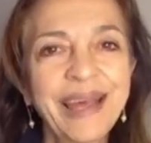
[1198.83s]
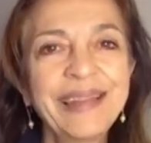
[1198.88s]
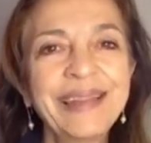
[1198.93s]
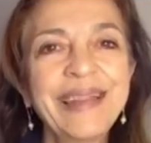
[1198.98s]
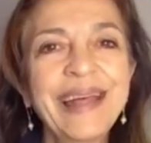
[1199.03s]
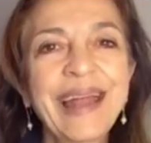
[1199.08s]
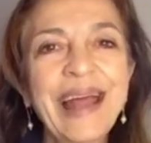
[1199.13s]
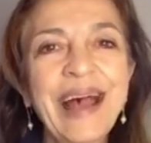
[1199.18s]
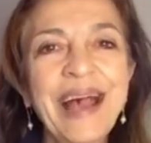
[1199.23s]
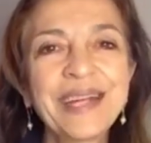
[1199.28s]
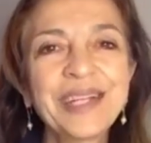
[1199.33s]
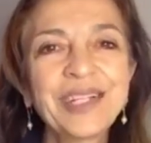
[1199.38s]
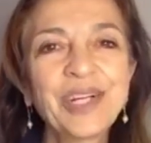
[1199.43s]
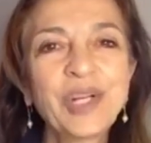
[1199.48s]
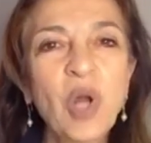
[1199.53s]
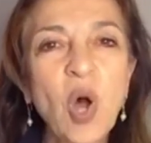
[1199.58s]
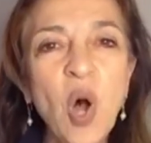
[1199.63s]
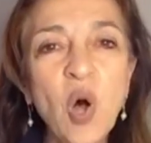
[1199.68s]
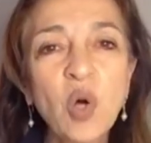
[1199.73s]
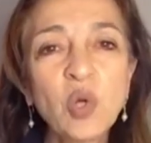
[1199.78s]
that I
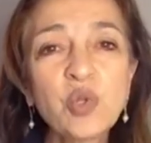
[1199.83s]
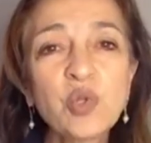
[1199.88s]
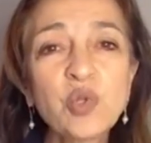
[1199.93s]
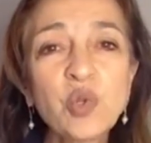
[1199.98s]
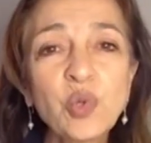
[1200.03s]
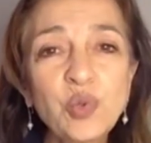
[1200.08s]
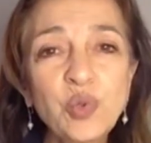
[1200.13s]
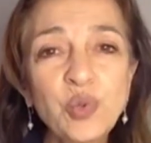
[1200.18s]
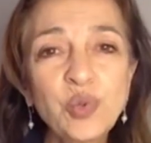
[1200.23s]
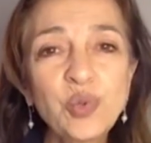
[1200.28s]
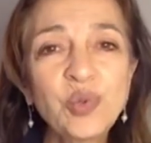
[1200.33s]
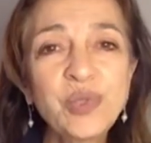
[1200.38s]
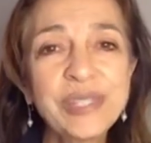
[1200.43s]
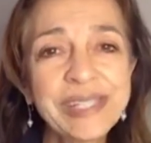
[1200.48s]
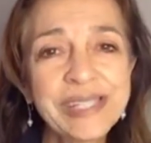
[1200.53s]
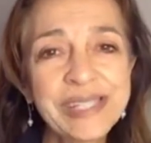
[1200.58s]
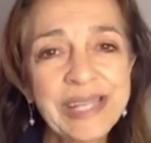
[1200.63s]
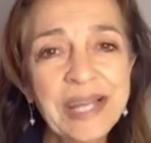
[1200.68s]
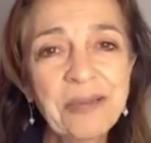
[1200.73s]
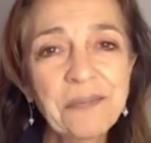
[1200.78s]
can also do the
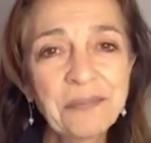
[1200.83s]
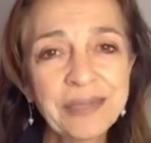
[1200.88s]
same